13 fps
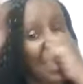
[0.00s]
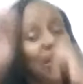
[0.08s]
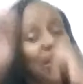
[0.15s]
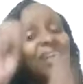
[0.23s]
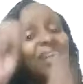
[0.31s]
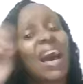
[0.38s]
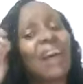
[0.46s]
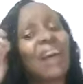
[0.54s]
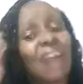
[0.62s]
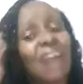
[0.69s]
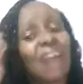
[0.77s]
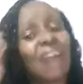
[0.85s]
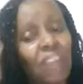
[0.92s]
that are
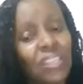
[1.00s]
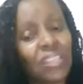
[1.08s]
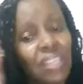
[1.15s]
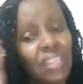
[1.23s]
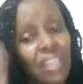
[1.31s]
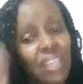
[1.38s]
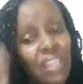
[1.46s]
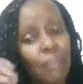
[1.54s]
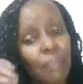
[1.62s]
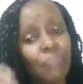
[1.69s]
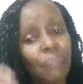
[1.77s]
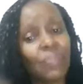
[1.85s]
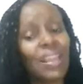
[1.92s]
affecting them
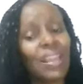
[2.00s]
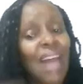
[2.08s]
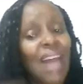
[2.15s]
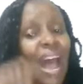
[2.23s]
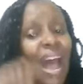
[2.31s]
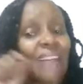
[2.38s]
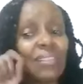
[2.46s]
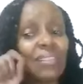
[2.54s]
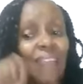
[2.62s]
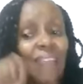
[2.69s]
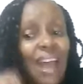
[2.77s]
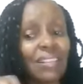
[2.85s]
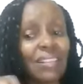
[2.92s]
at
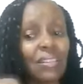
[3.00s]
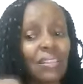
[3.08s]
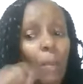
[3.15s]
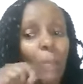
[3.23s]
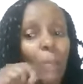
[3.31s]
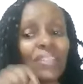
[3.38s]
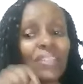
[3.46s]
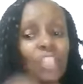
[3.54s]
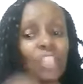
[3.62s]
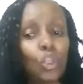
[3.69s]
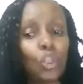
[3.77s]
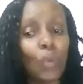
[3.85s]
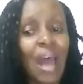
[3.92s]
that
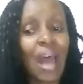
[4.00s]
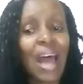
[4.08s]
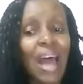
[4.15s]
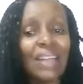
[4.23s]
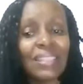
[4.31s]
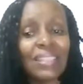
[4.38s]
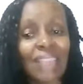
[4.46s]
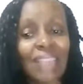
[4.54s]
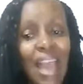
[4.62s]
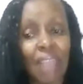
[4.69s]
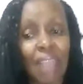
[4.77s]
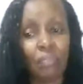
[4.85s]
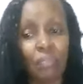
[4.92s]
particular
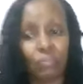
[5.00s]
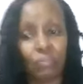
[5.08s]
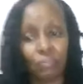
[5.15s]
time.